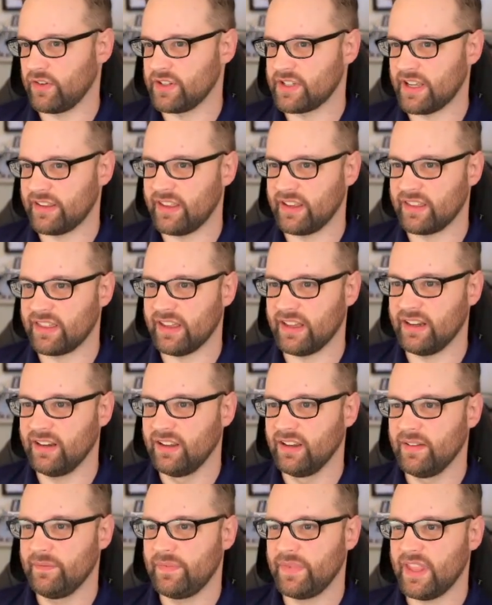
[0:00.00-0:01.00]
I think that
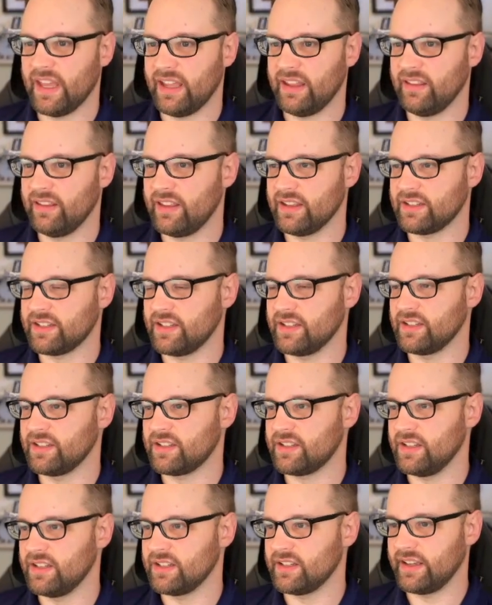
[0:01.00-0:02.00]
this
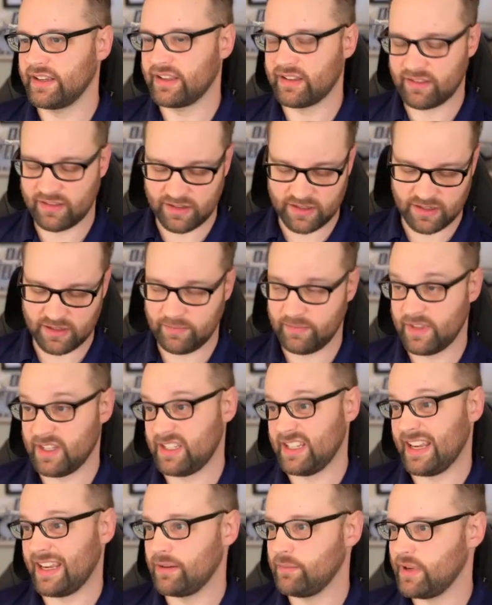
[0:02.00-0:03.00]
is like the
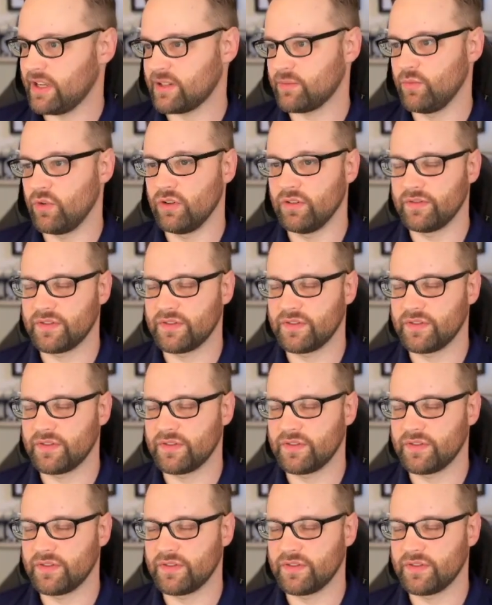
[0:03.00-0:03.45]
second best move.